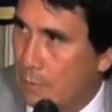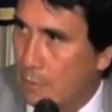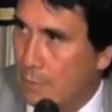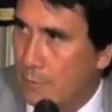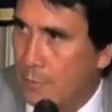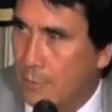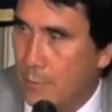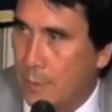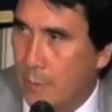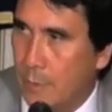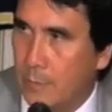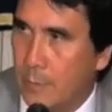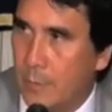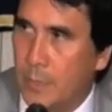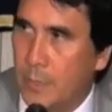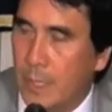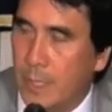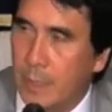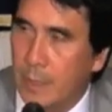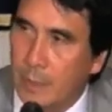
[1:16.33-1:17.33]
from
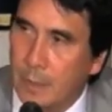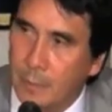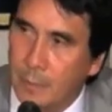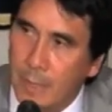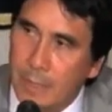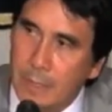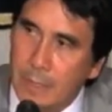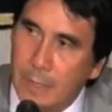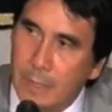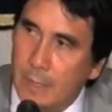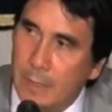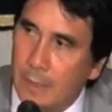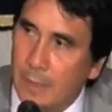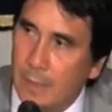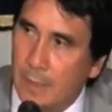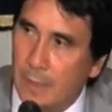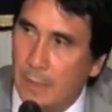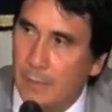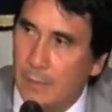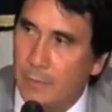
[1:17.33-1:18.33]
San Clemente,
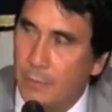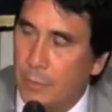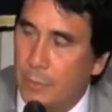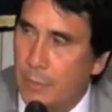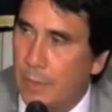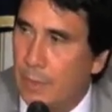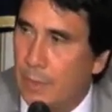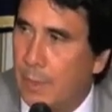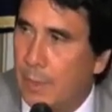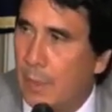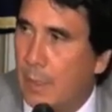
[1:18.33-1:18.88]
California,